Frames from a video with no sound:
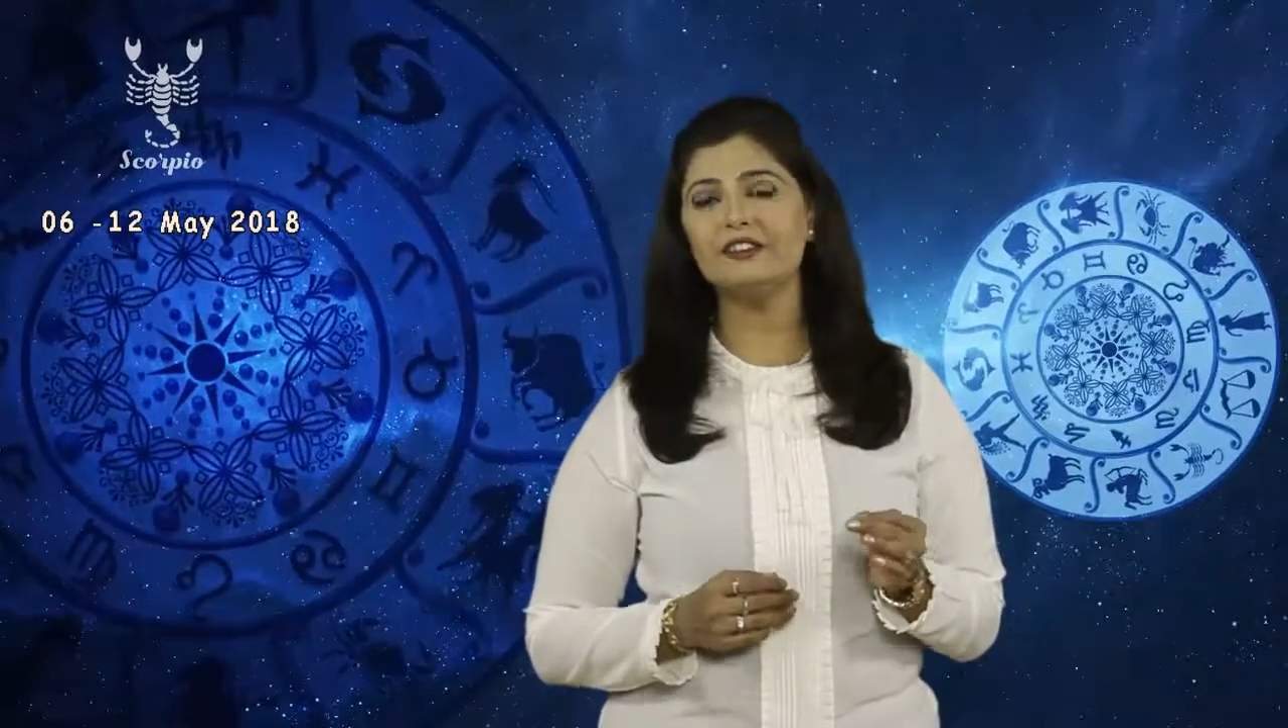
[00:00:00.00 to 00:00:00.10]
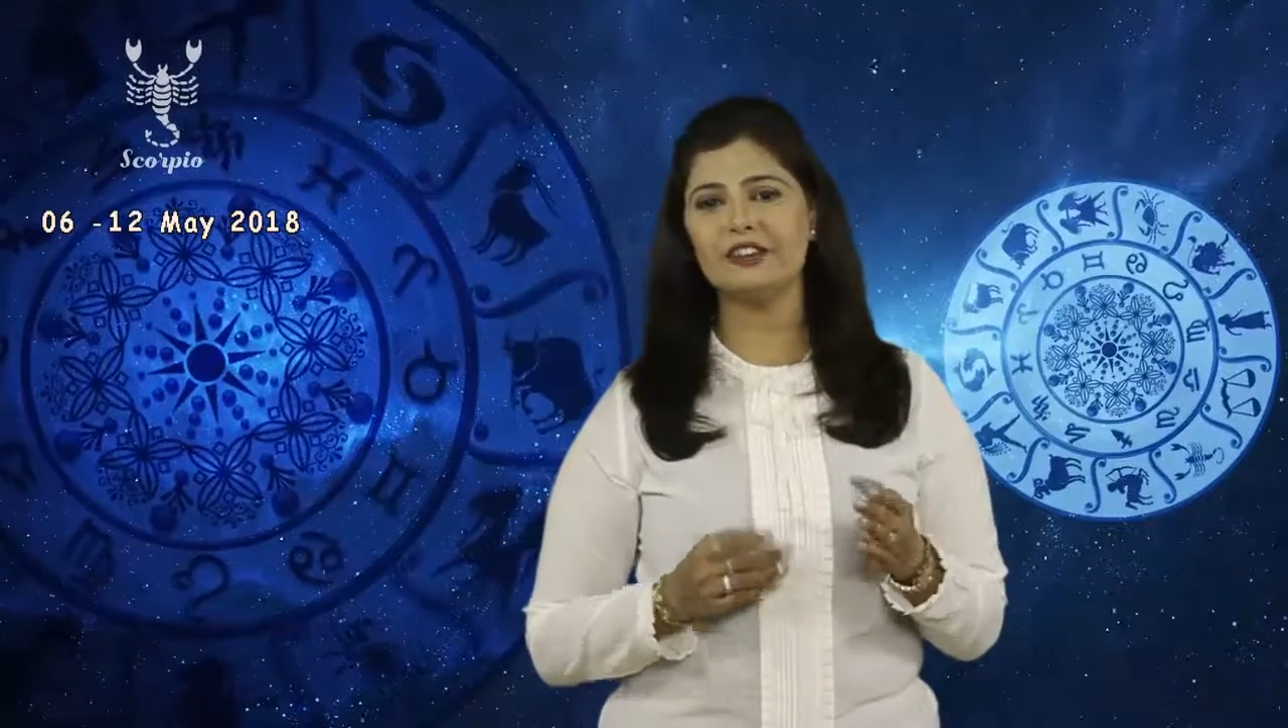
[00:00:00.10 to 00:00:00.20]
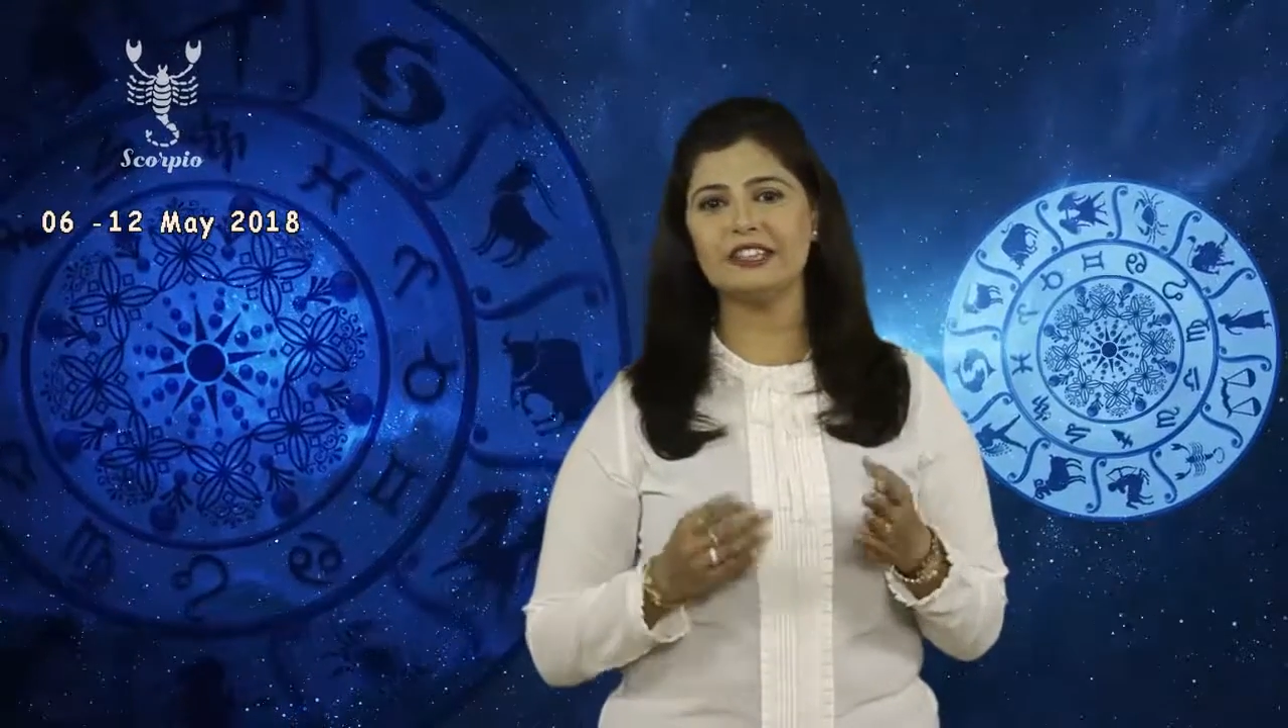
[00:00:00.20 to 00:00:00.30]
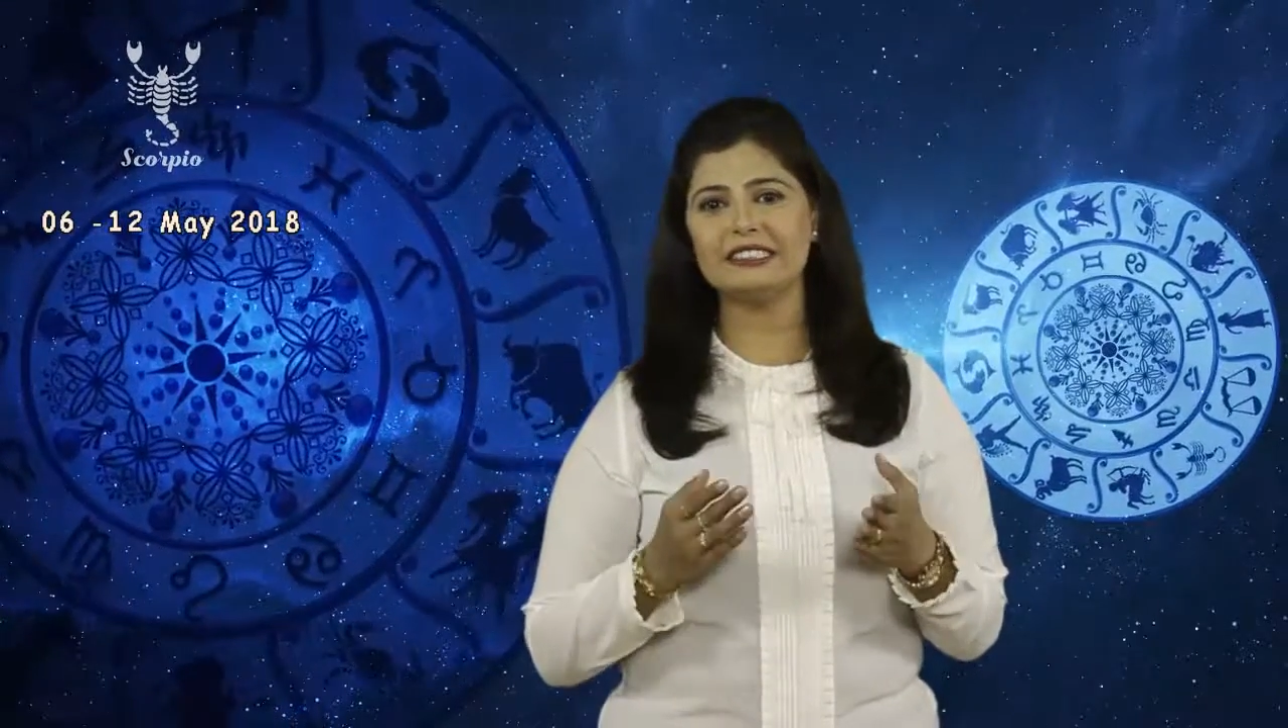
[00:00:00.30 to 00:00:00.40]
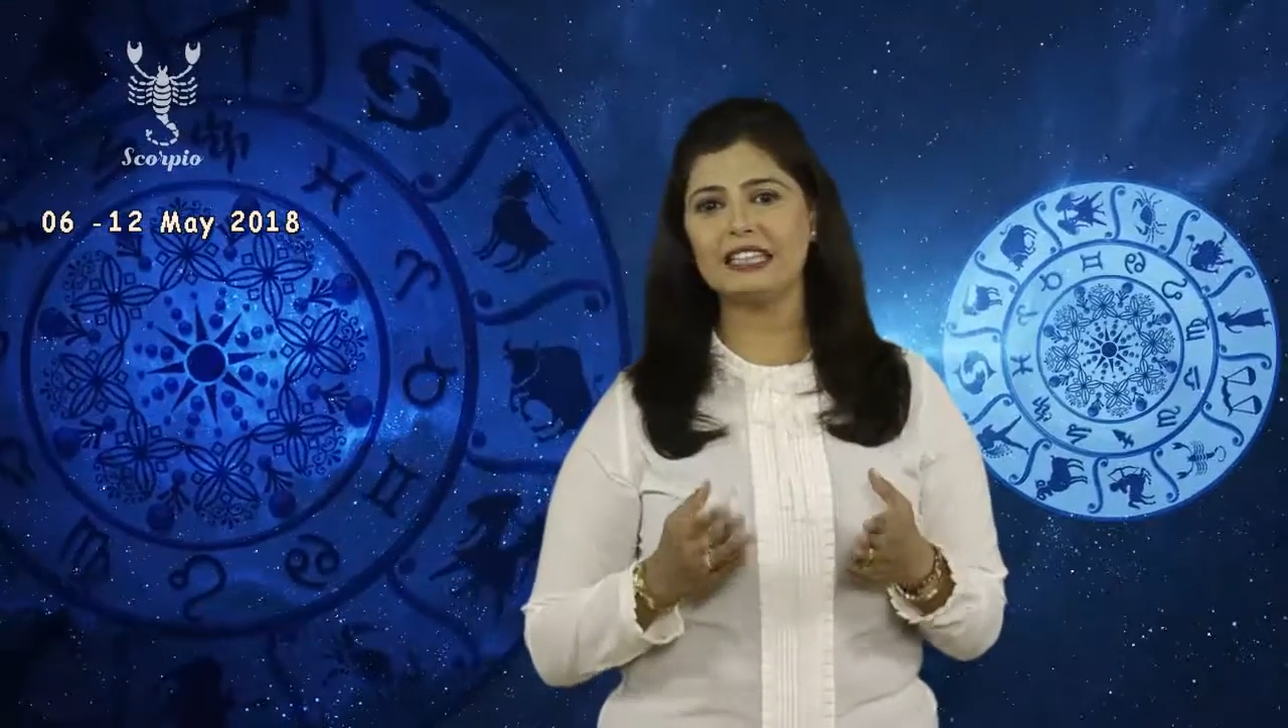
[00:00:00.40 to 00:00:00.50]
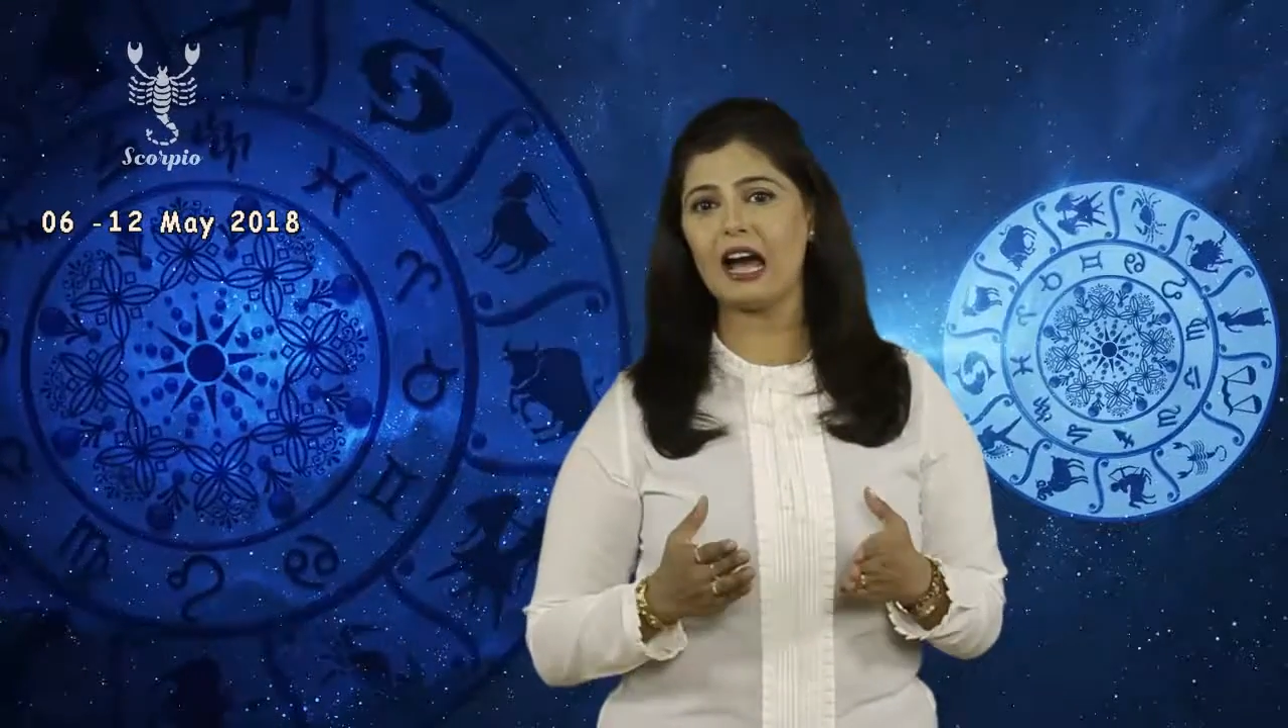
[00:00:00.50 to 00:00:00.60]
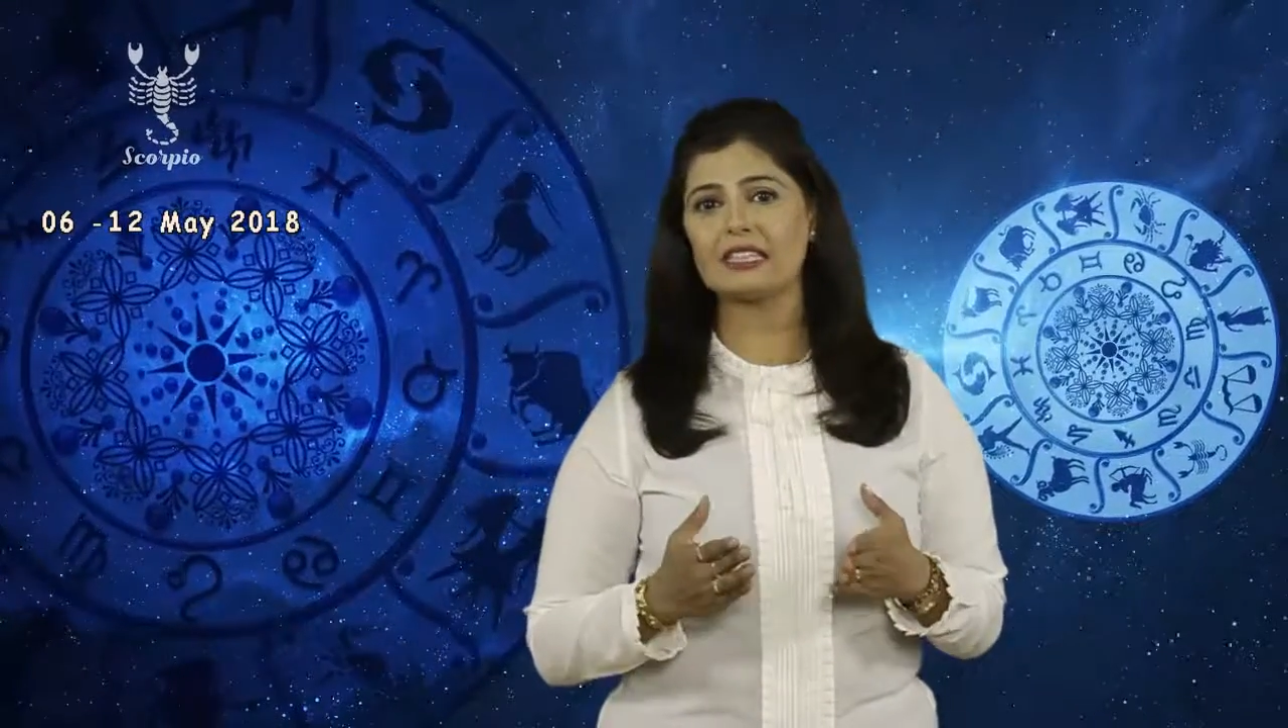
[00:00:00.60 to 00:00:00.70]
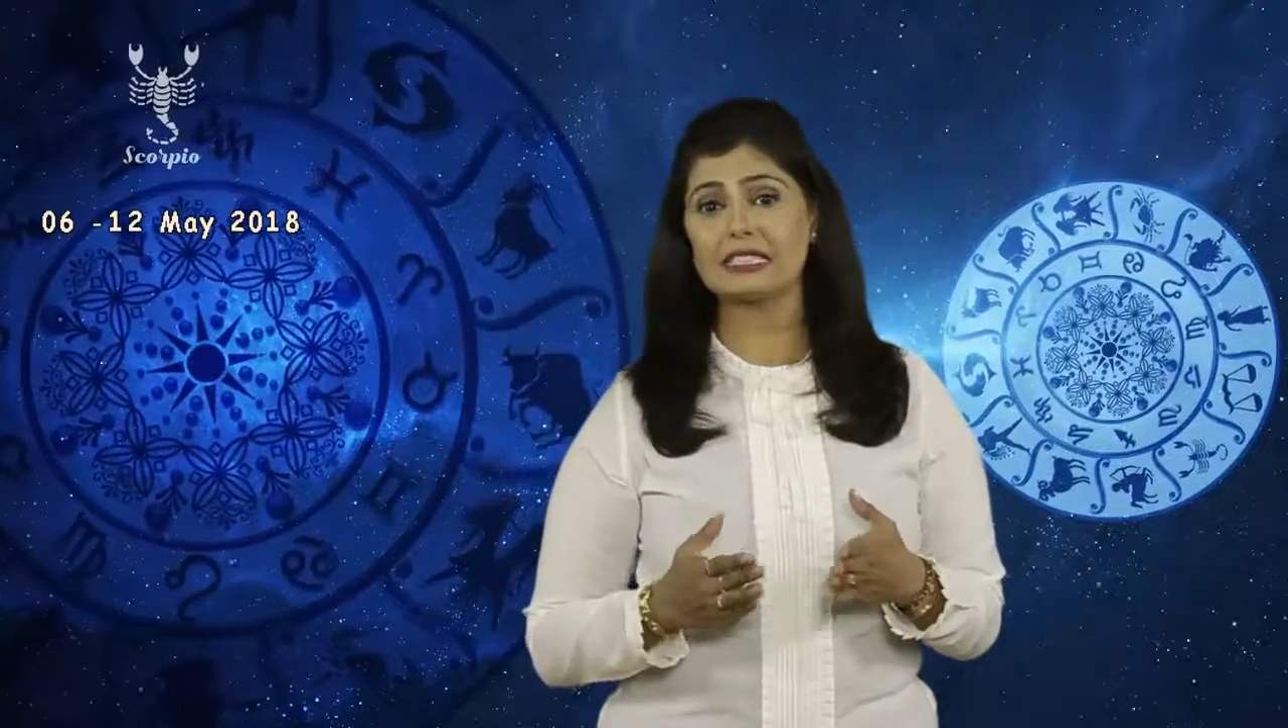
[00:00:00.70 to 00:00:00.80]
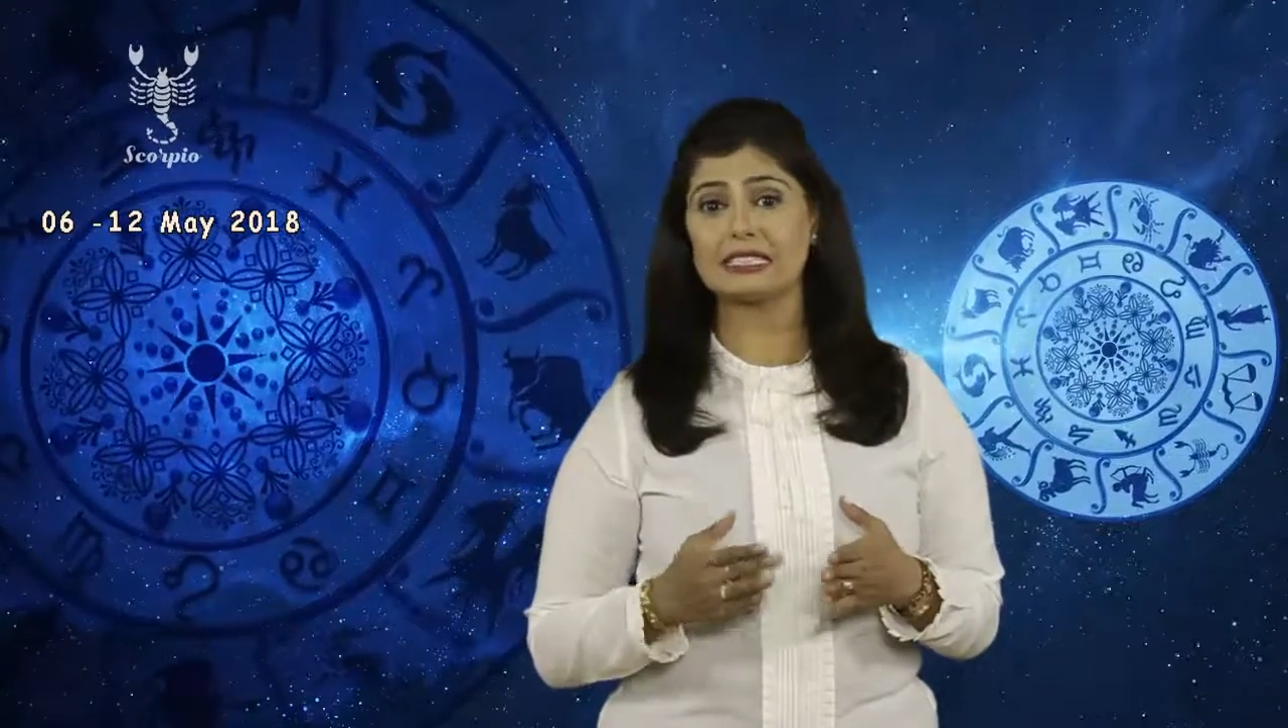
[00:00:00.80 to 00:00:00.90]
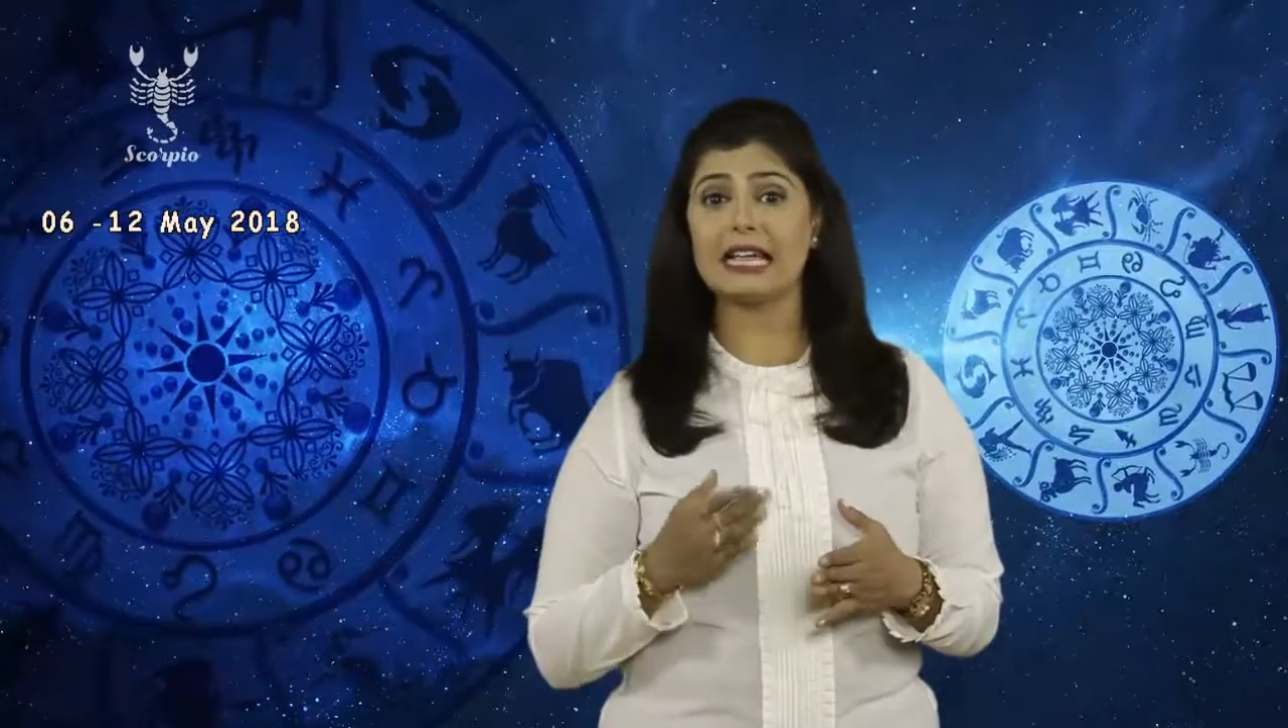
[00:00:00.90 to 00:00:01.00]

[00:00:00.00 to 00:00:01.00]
for a task